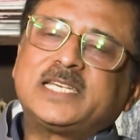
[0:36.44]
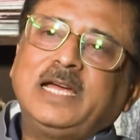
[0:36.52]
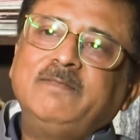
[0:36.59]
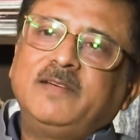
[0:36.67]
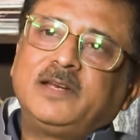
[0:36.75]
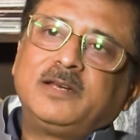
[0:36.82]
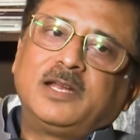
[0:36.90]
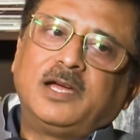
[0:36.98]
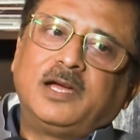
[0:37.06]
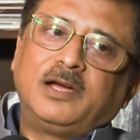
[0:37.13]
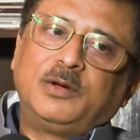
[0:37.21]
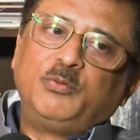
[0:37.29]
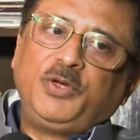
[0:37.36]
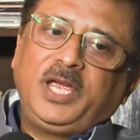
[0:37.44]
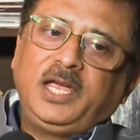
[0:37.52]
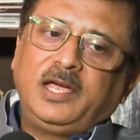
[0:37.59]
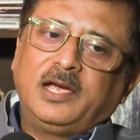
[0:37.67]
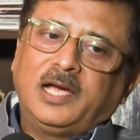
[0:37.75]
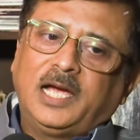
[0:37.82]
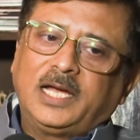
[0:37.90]
time when
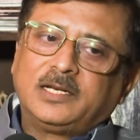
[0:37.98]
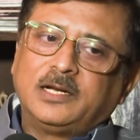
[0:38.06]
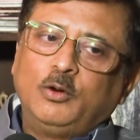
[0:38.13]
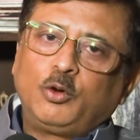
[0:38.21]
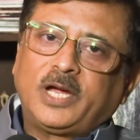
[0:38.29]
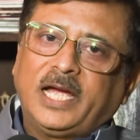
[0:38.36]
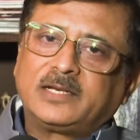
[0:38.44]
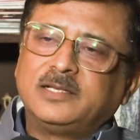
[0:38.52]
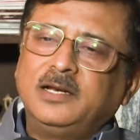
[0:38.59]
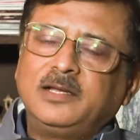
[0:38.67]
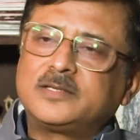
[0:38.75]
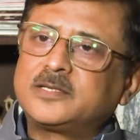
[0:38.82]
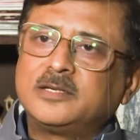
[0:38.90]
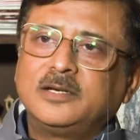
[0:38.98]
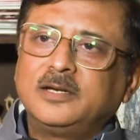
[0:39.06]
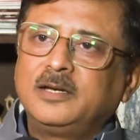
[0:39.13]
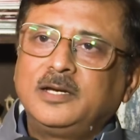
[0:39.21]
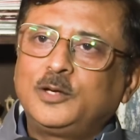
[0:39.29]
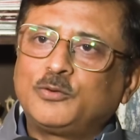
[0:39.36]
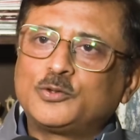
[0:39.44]
we had a look at the list,
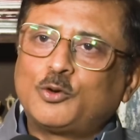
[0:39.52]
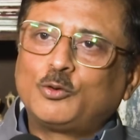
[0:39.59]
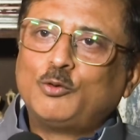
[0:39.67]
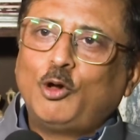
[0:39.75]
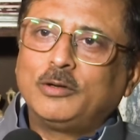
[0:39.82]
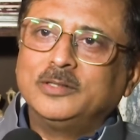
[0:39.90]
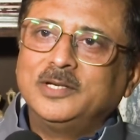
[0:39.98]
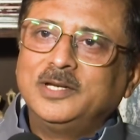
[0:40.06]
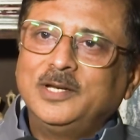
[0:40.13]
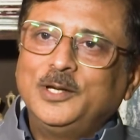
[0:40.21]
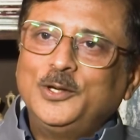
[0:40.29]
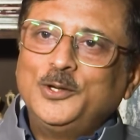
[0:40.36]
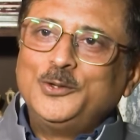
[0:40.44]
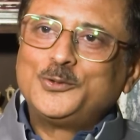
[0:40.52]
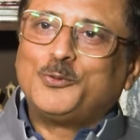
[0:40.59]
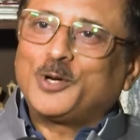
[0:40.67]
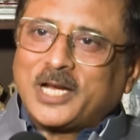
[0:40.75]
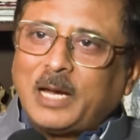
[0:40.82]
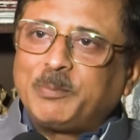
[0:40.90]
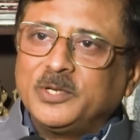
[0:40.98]
it was all gone. So
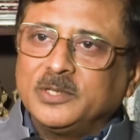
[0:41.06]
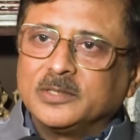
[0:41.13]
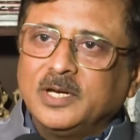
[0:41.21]
what happened?